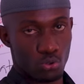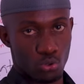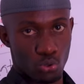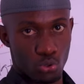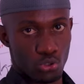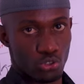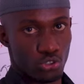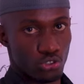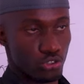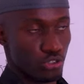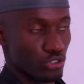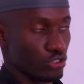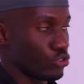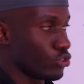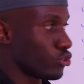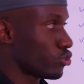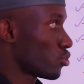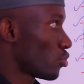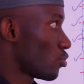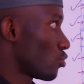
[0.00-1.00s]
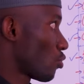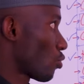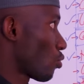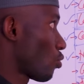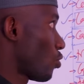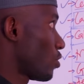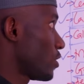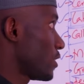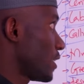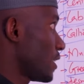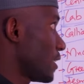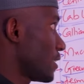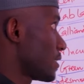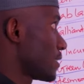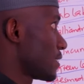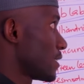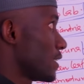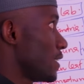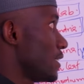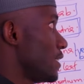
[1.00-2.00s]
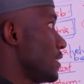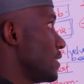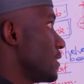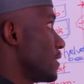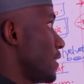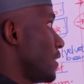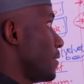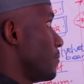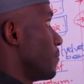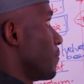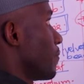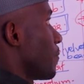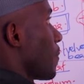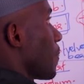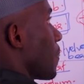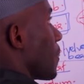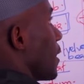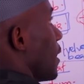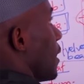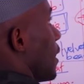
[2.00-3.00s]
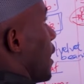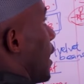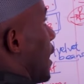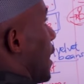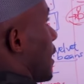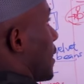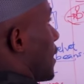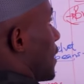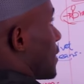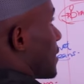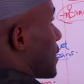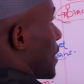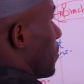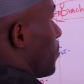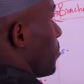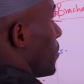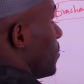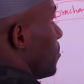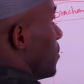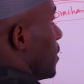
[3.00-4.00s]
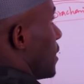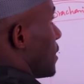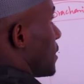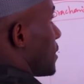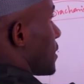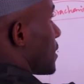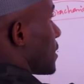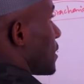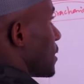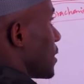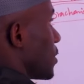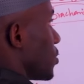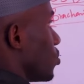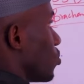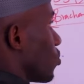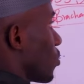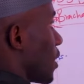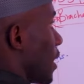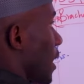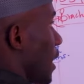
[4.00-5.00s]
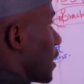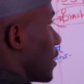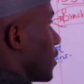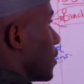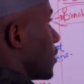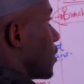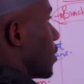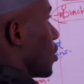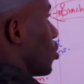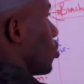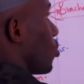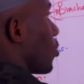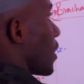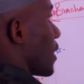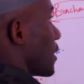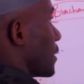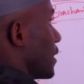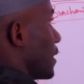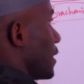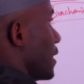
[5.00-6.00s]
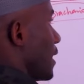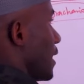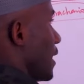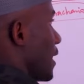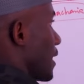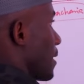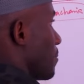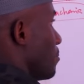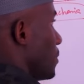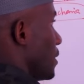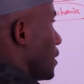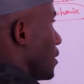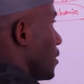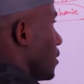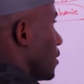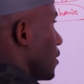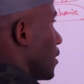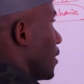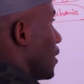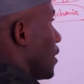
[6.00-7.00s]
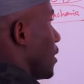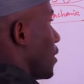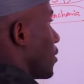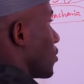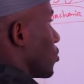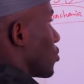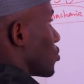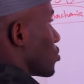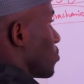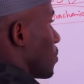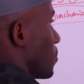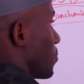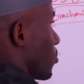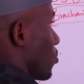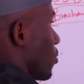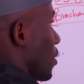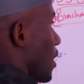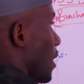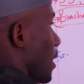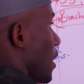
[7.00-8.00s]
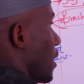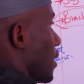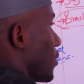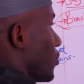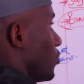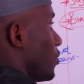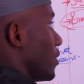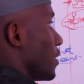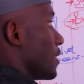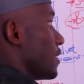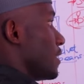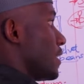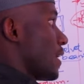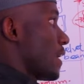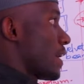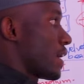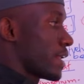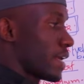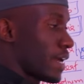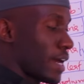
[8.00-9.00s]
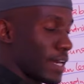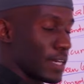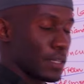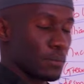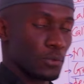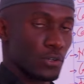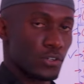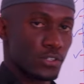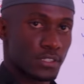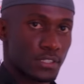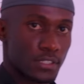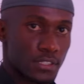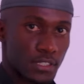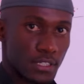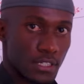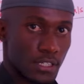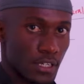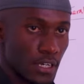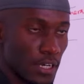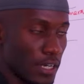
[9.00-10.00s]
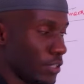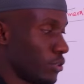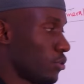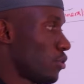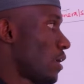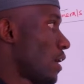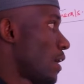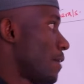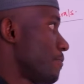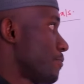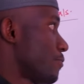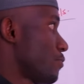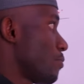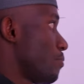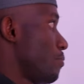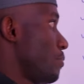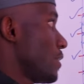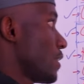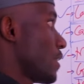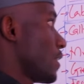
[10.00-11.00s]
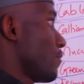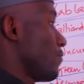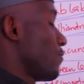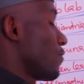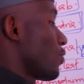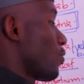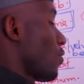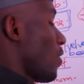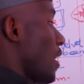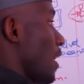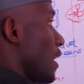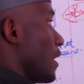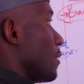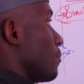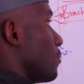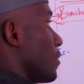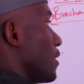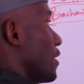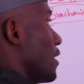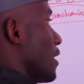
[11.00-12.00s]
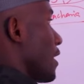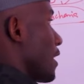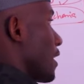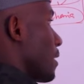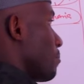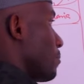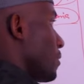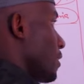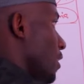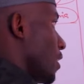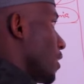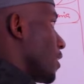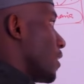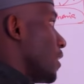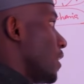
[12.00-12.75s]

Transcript: good nutritional contents in them. Other supplements, you can look at the dairy meal. Those people who are doing dairy animals, you have to be giving your animal dairy meal